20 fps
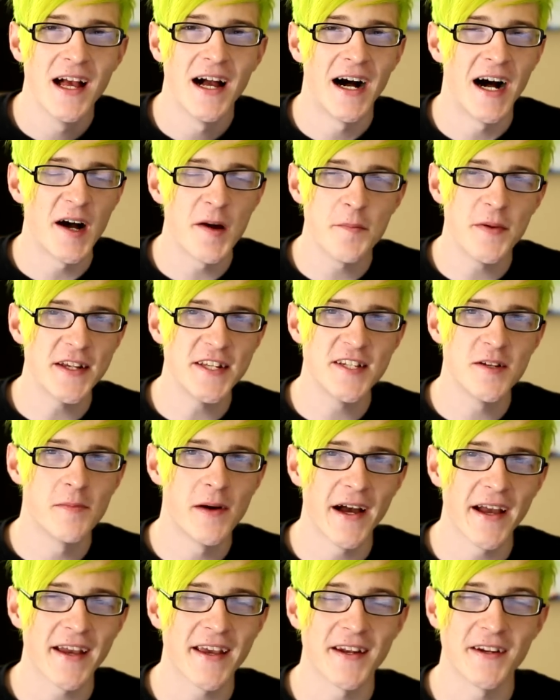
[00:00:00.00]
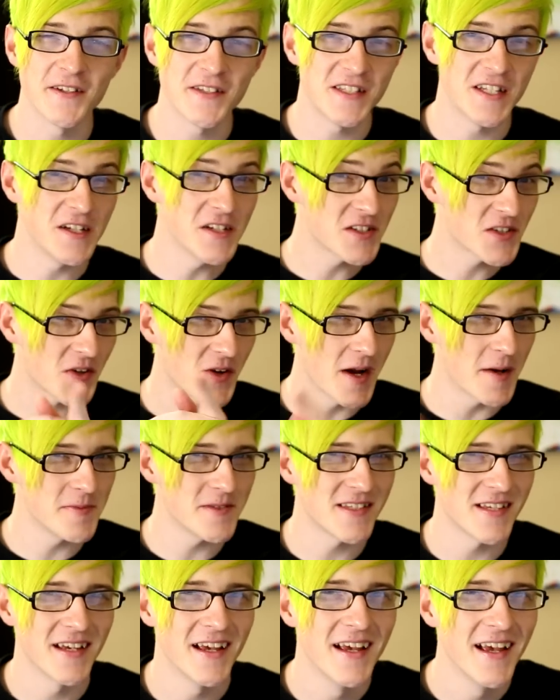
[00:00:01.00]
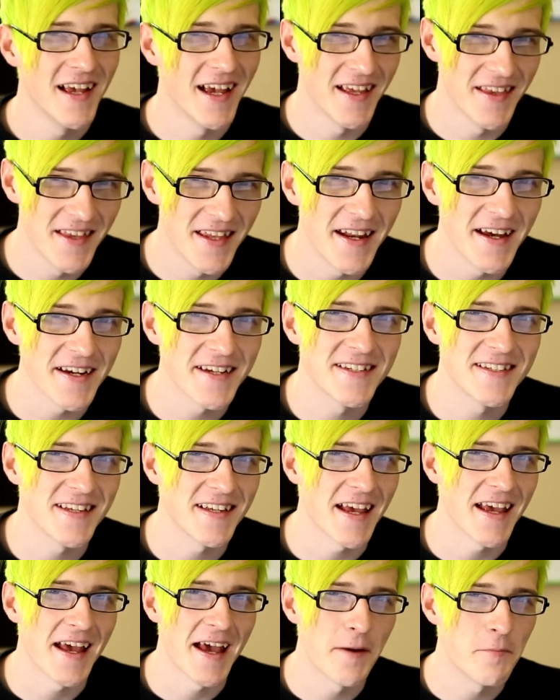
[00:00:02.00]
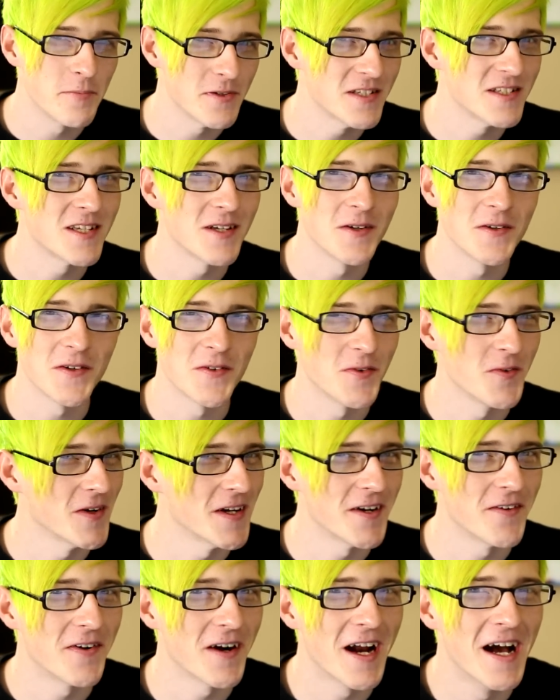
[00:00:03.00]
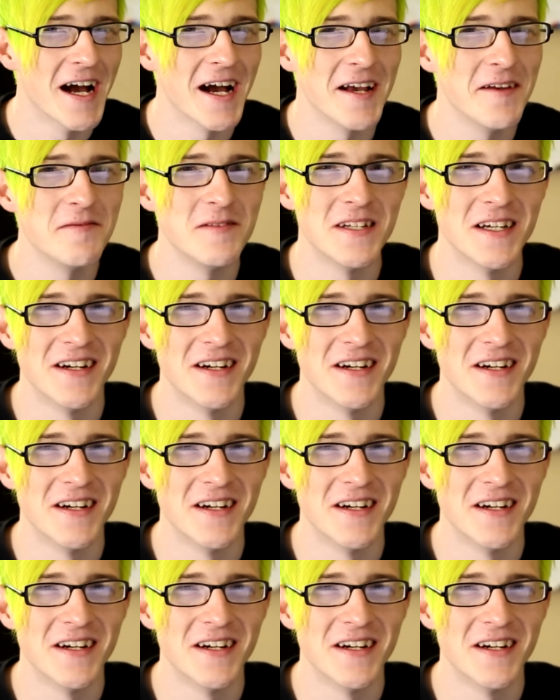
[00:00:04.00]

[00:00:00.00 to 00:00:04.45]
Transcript: I'm BG Mike, and I'll see you scrubs in the next episode of whatever I'm